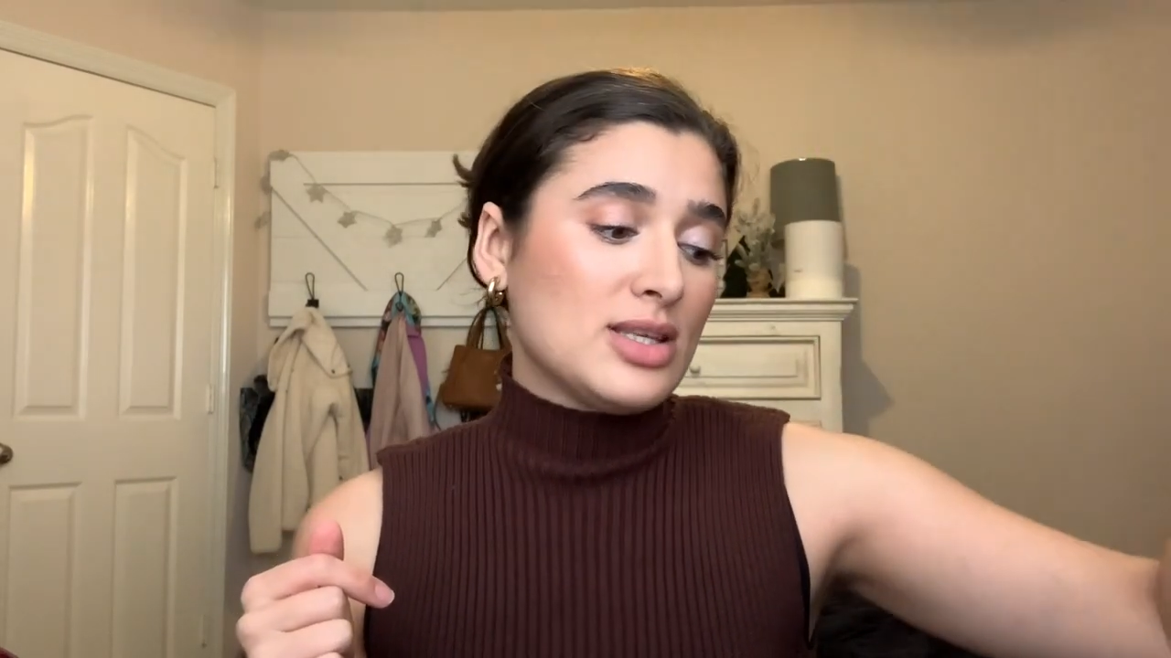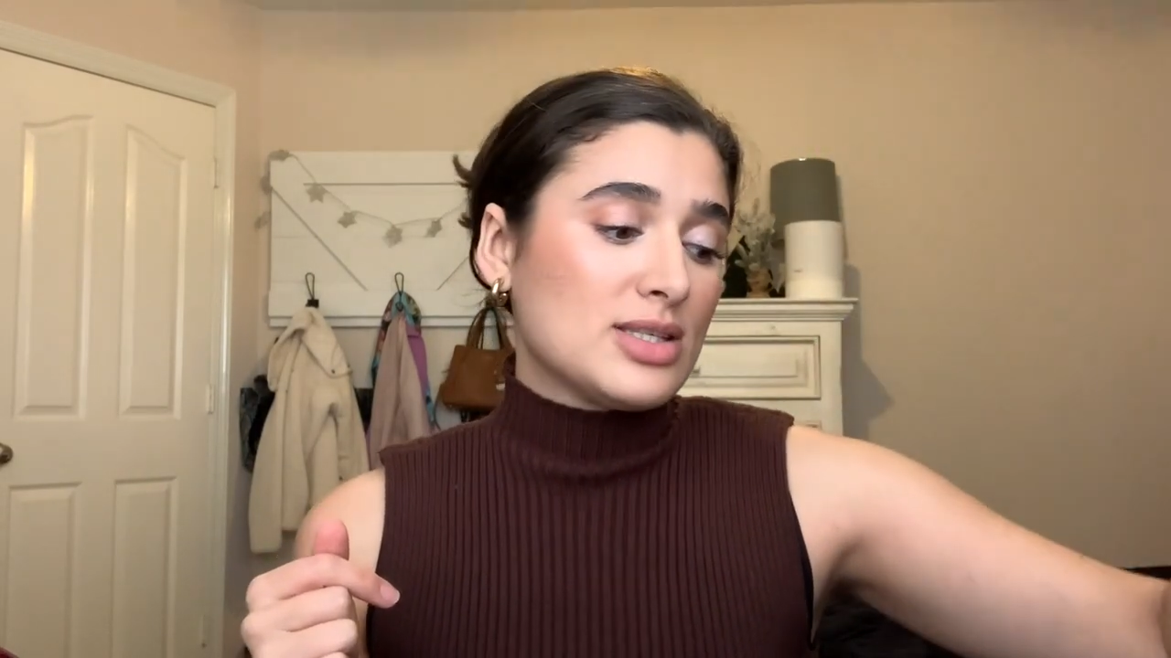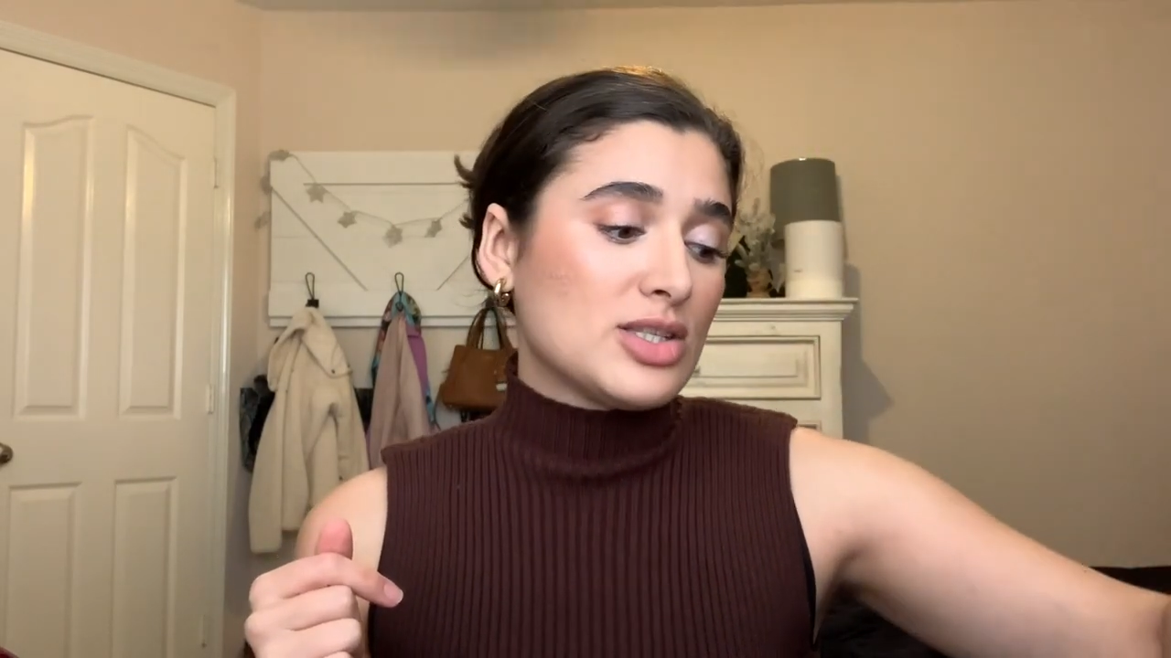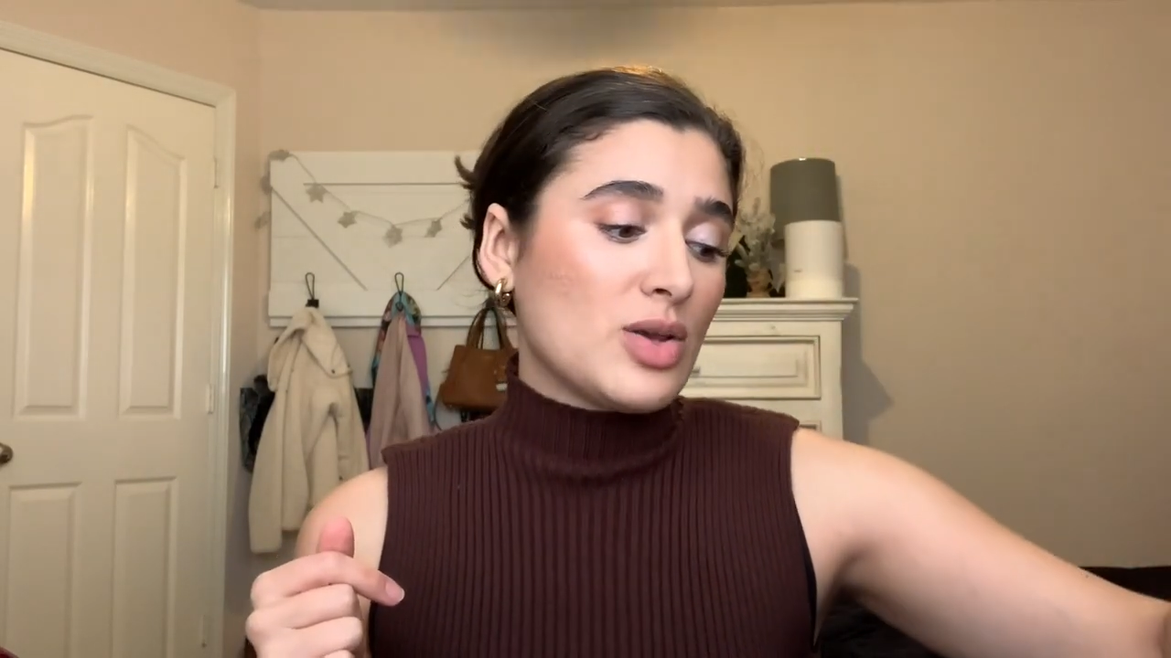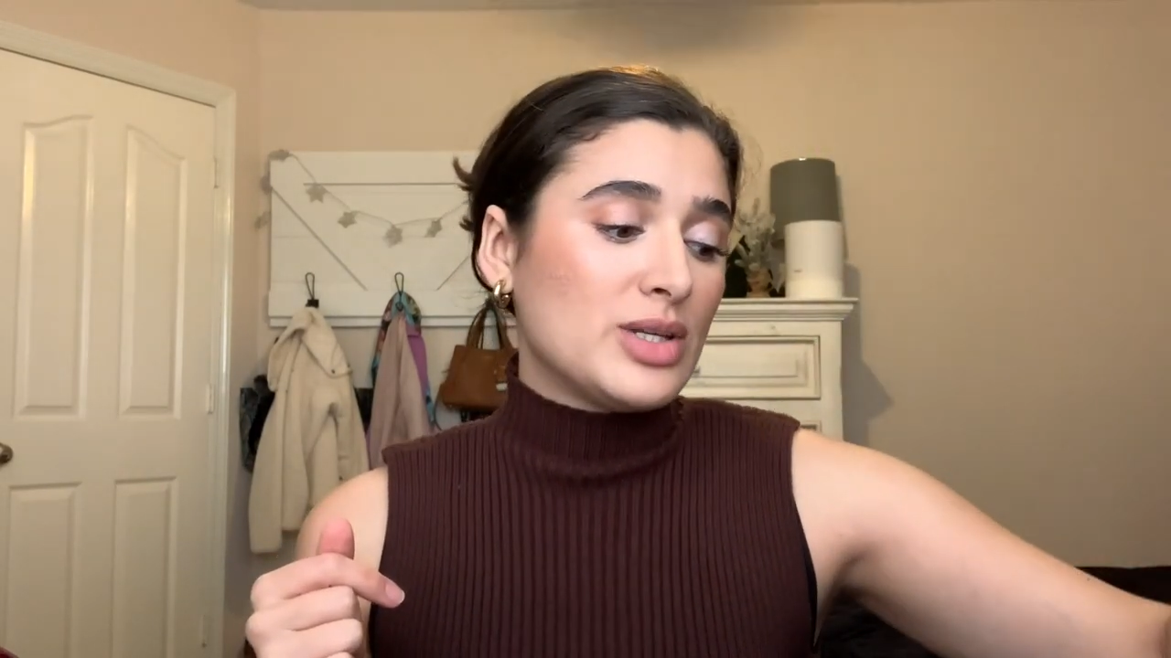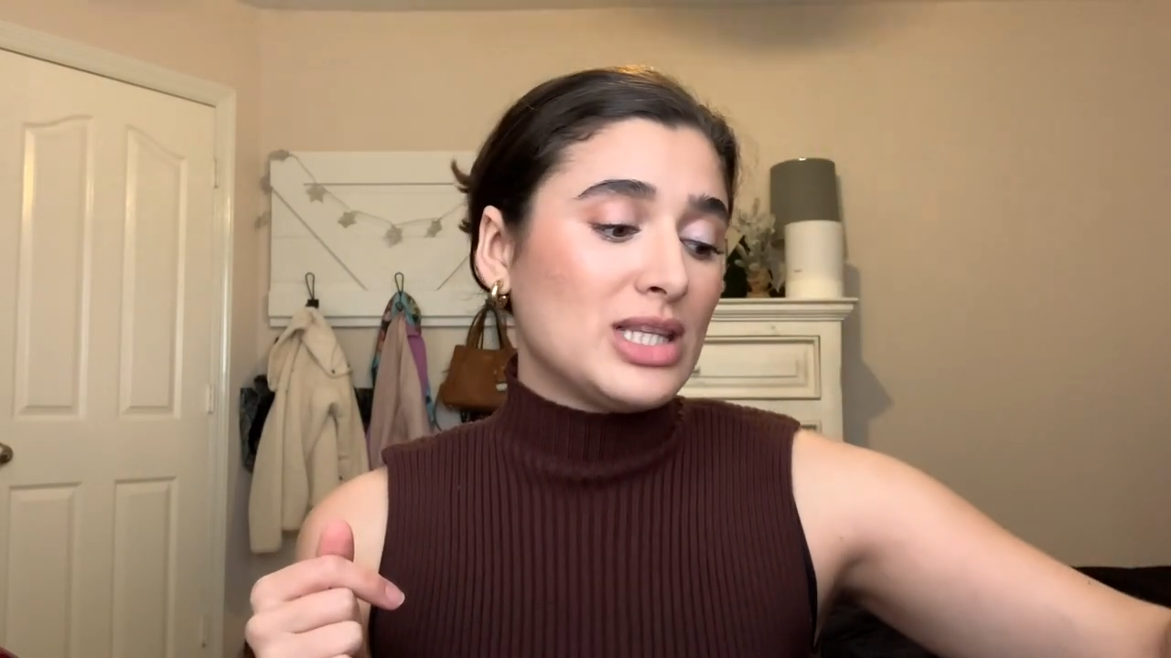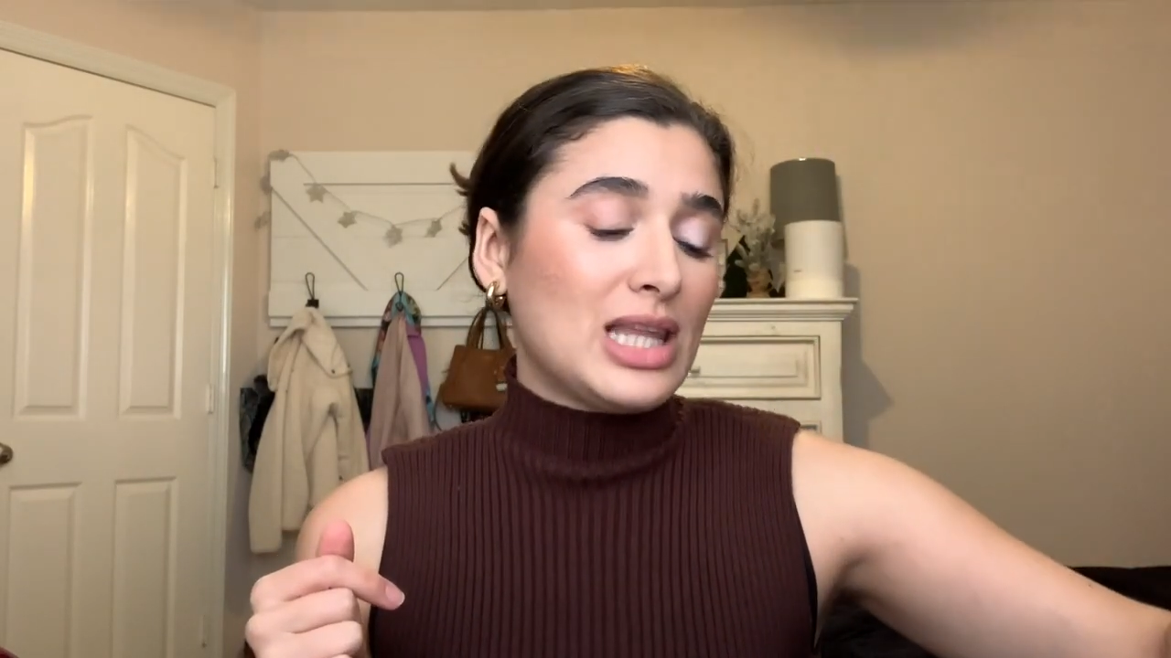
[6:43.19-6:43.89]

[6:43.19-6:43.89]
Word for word: so it didn't